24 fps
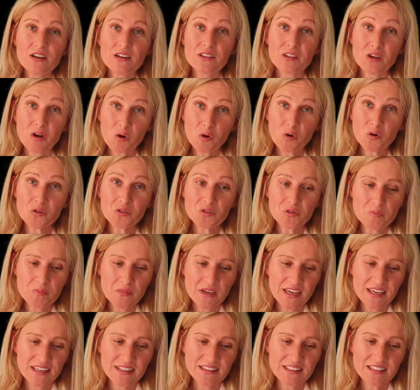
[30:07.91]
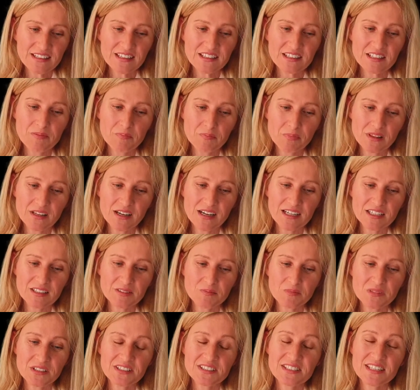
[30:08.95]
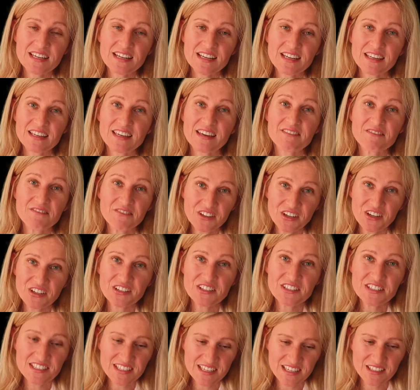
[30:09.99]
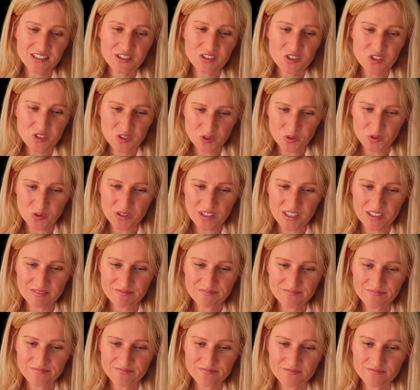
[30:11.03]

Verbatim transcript: The old man replied me telling a very sad story.